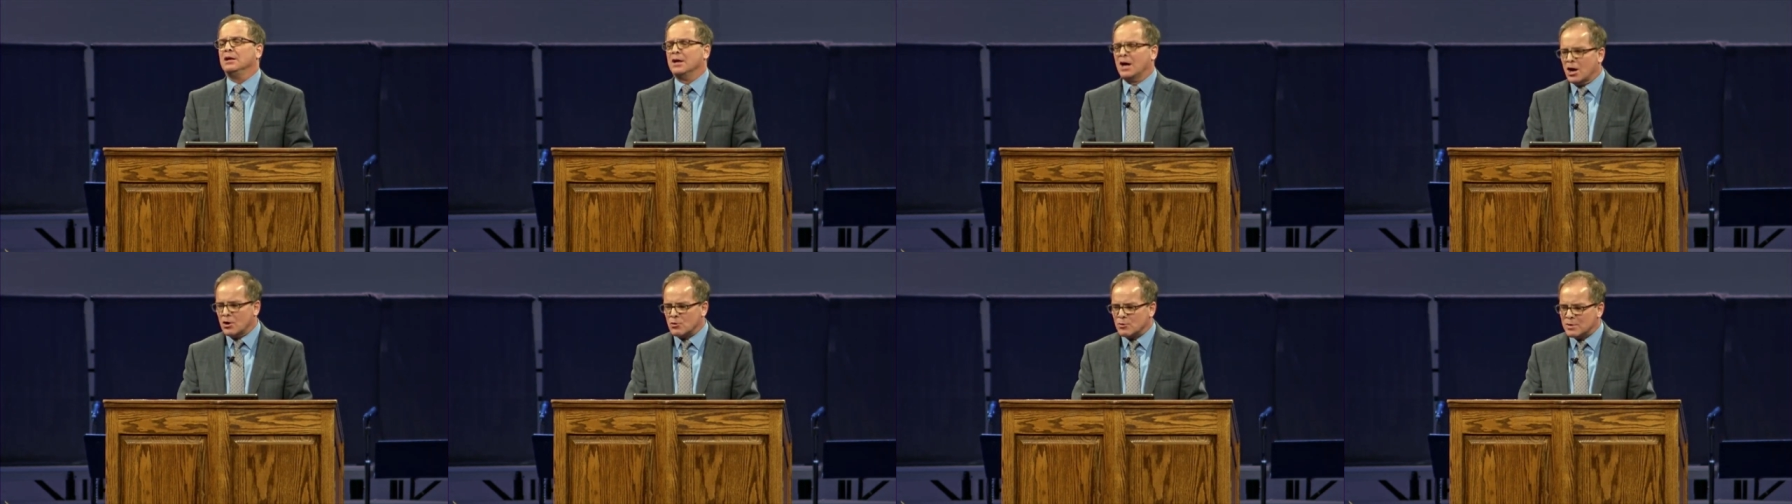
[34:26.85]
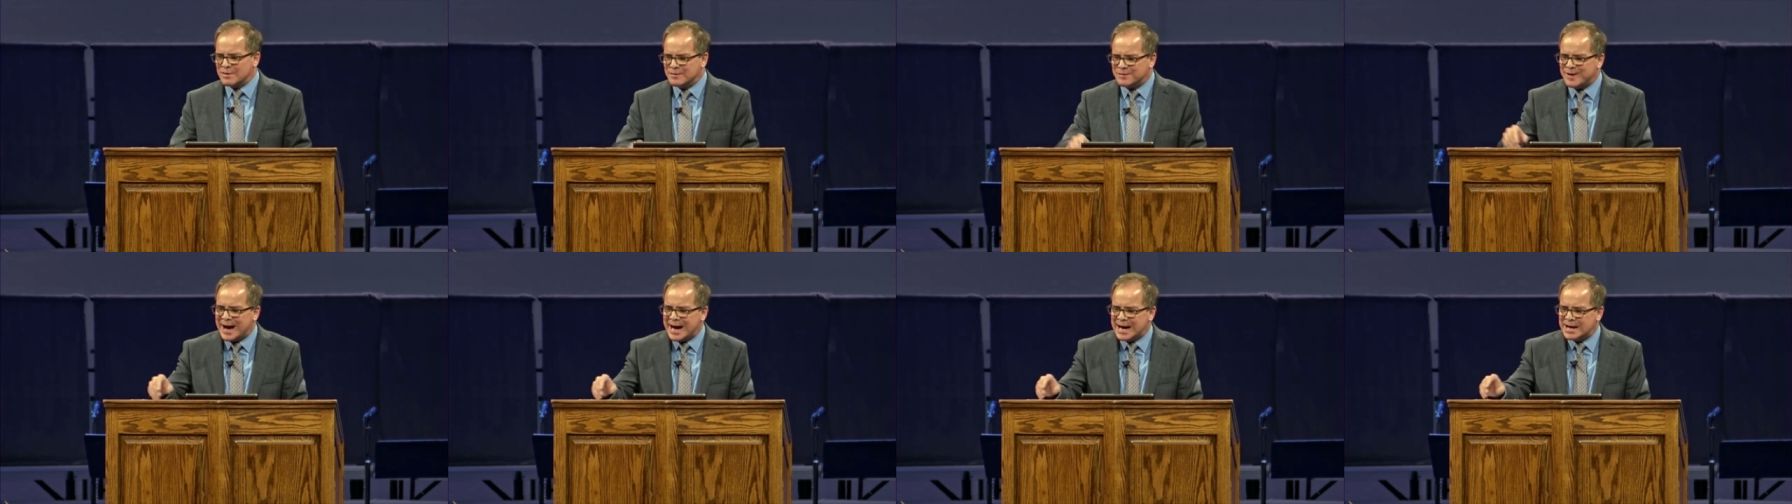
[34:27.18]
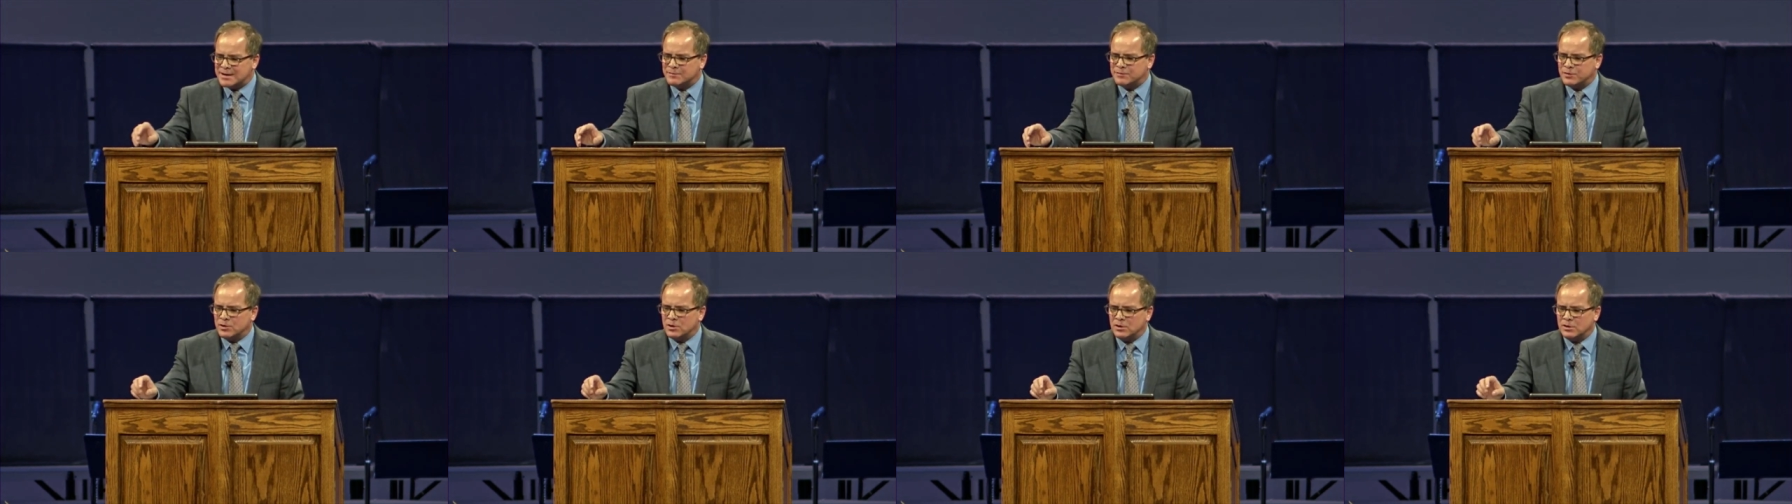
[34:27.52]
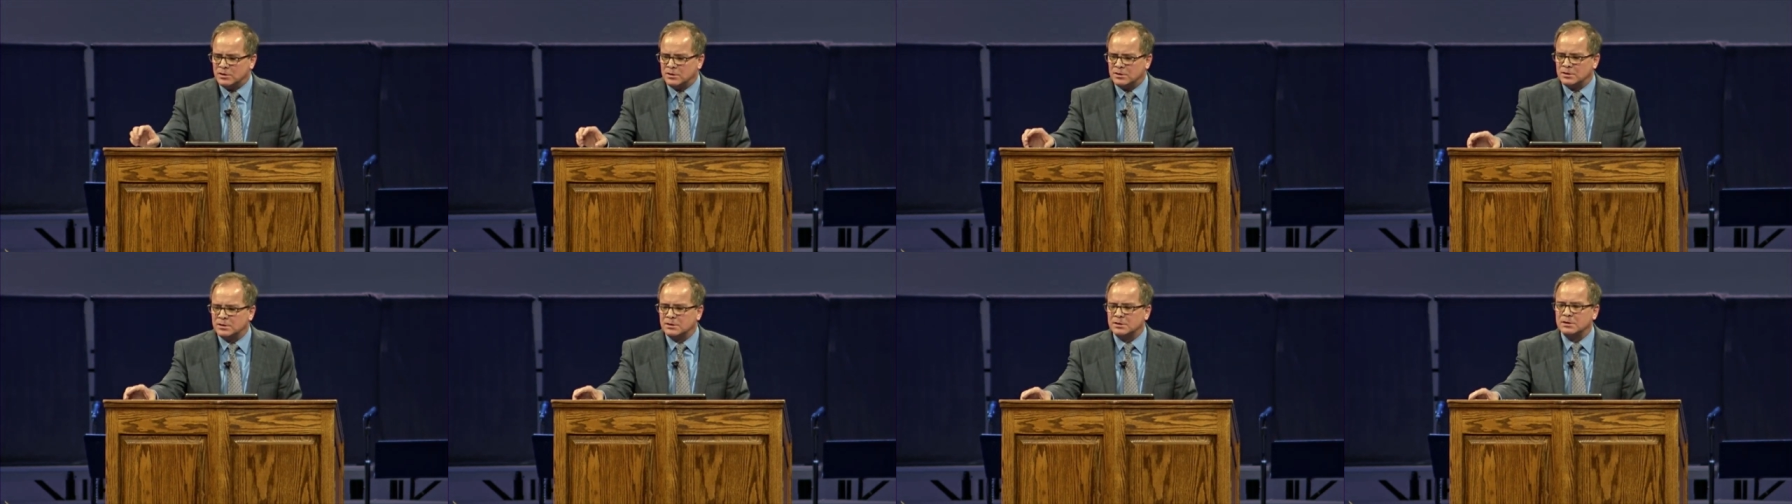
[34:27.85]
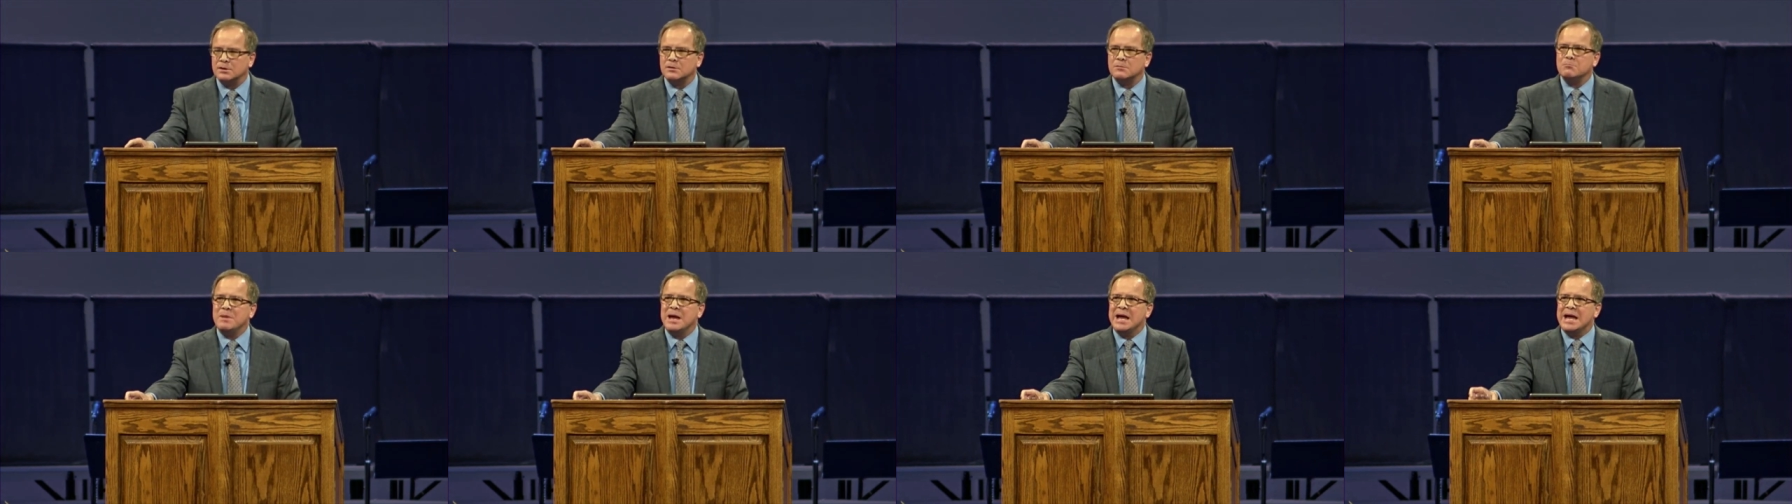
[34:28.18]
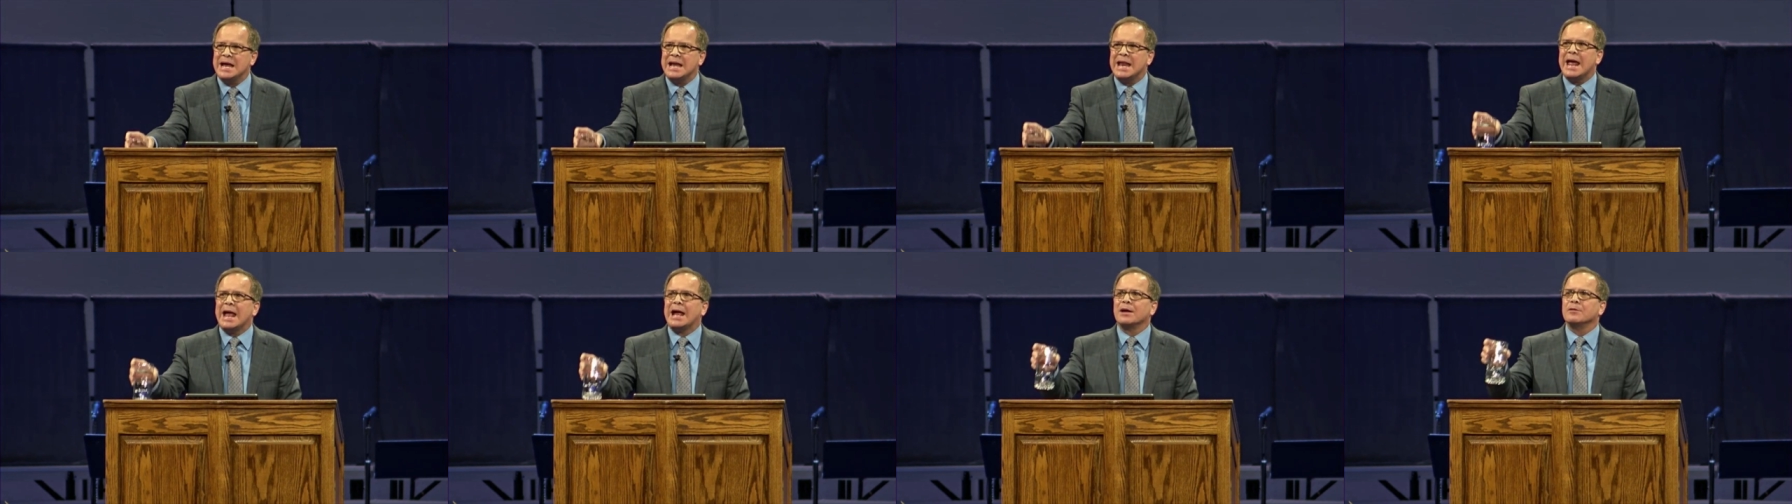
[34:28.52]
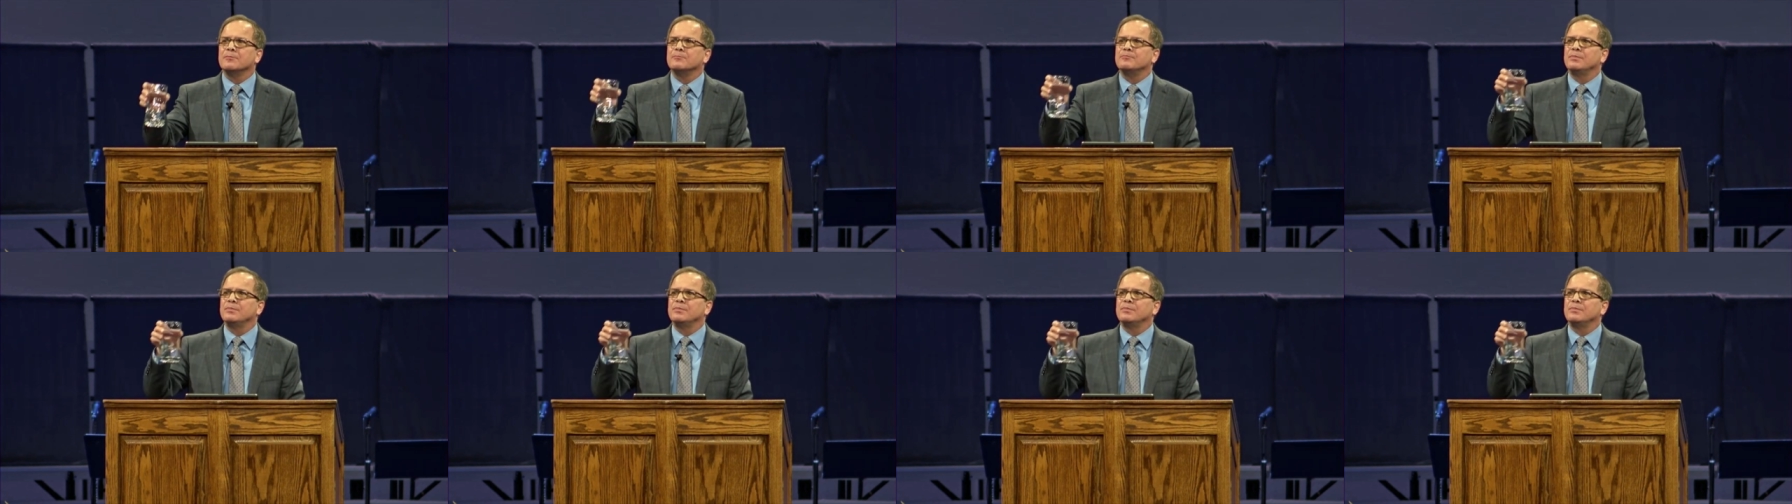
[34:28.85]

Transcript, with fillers: a revival meeting,